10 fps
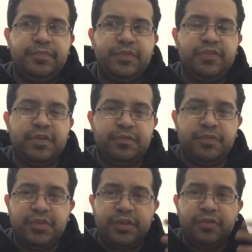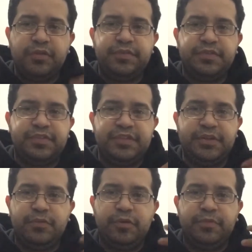it's like the universe is
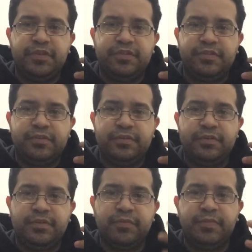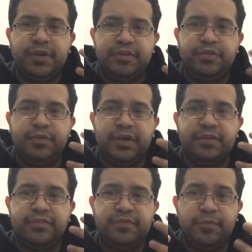enormous compared to
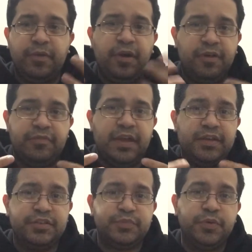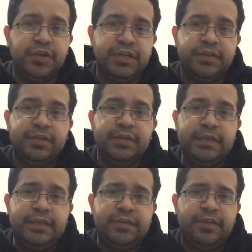us from our vantage point.
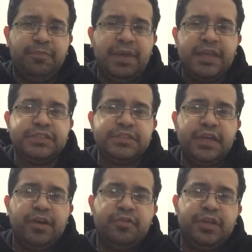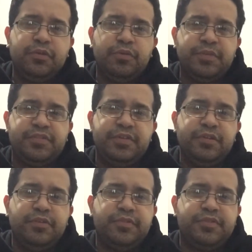Imagine how enormous the
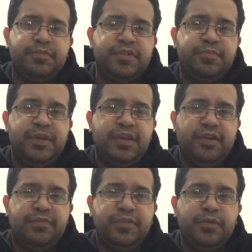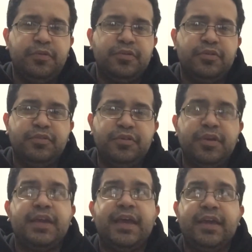universe must be if you were
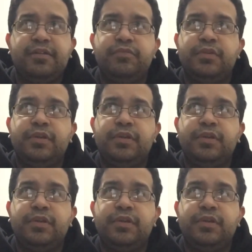looking at it